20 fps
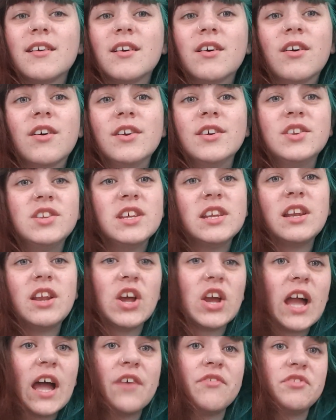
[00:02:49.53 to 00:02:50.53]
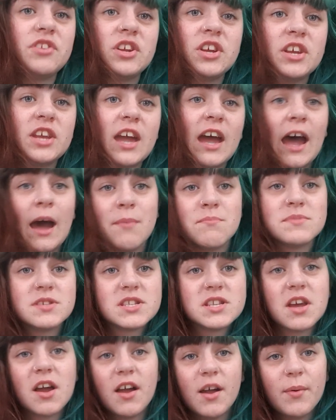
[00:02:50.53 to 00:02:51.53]
oh, you didn't look after your
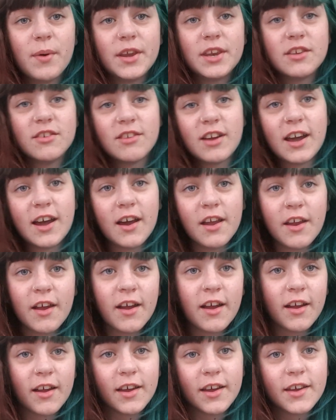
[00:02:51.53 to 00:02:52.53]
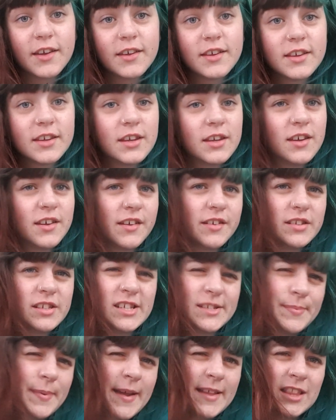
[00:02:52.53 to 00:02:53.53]
hamster when you had her,
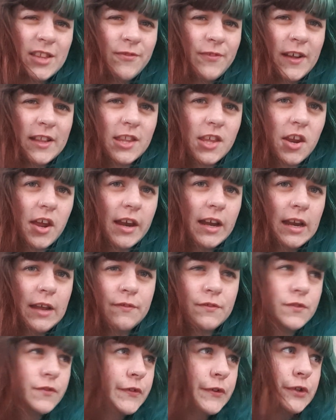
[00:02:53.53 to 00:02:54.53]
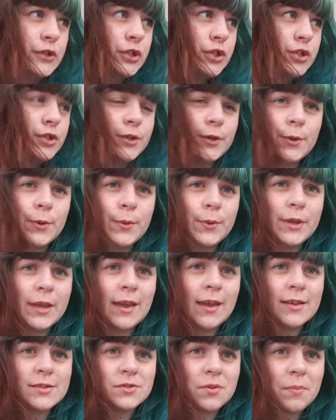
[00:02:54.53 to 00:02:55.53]
despite the fact that I lived for 2
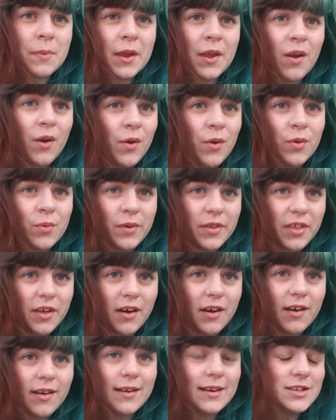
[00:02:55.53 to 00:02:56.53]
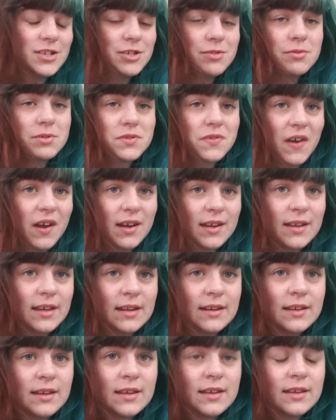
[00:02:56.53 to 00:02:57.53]
years on my own with her and she was fine.